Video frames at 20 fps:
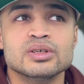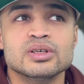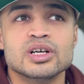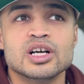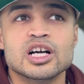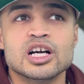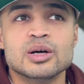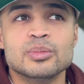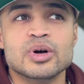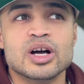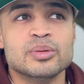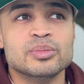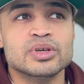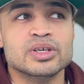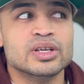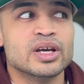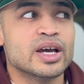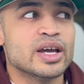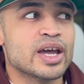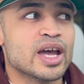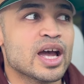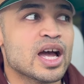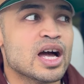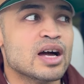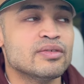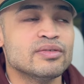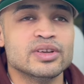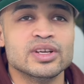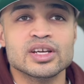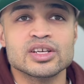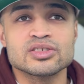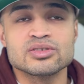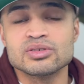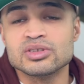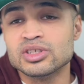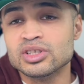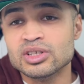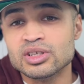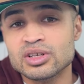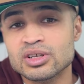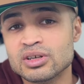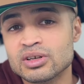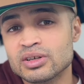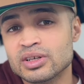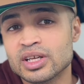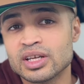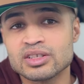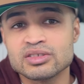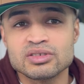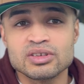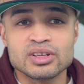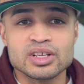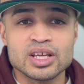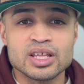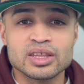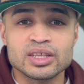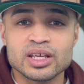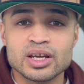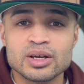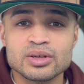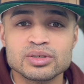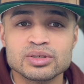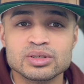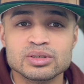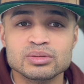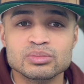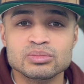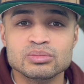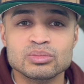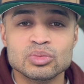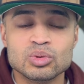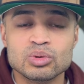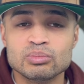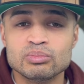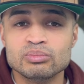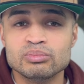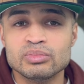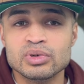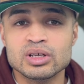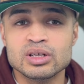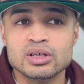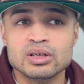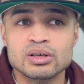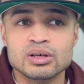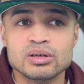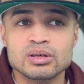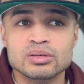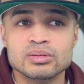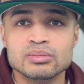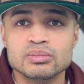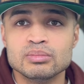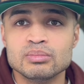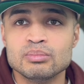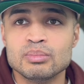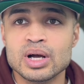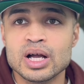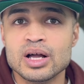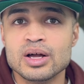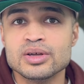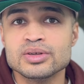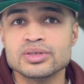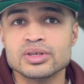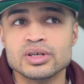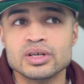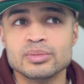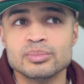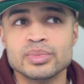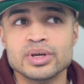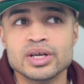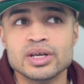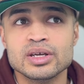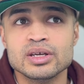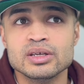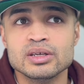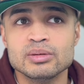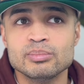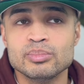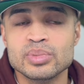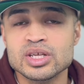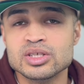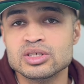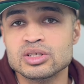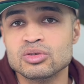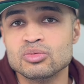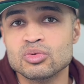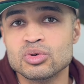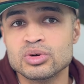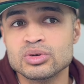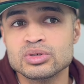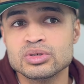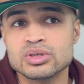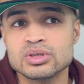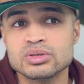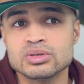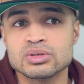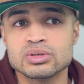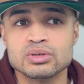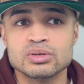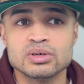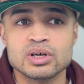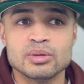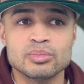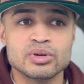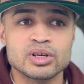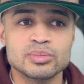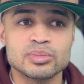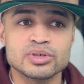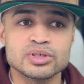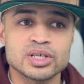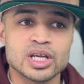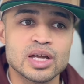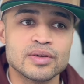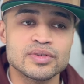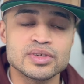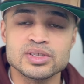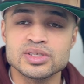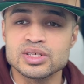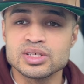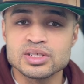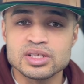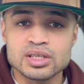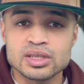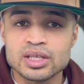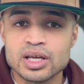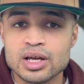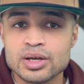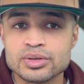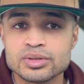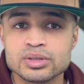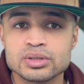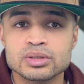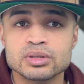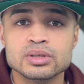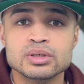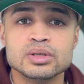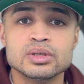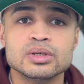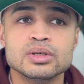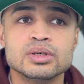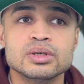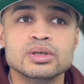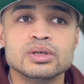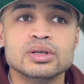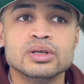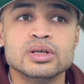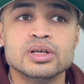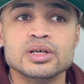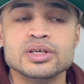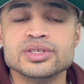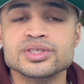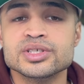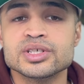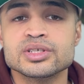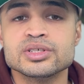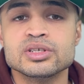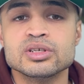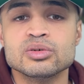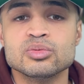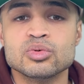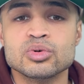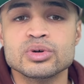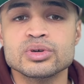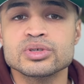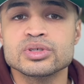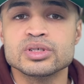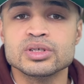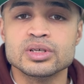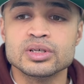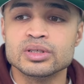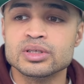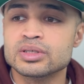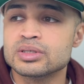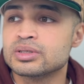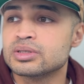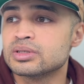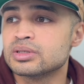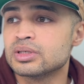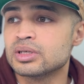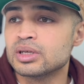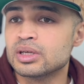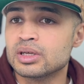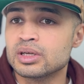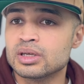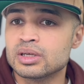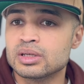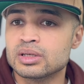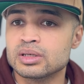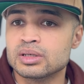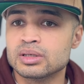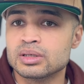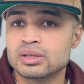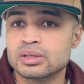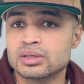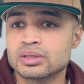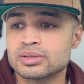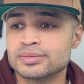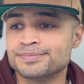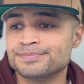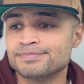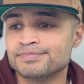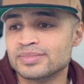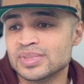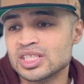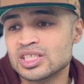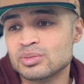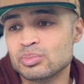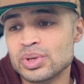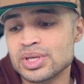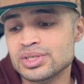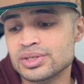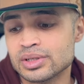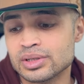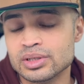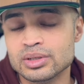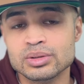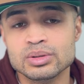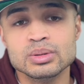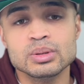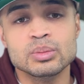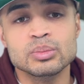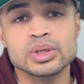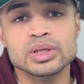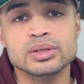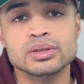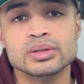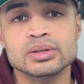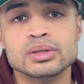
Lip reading: I mean, I have an extra year, an extra 10,000 miles on my basic warranty, so I pretty much have a 60,000 6-year warranty on this, and it's basically new to me.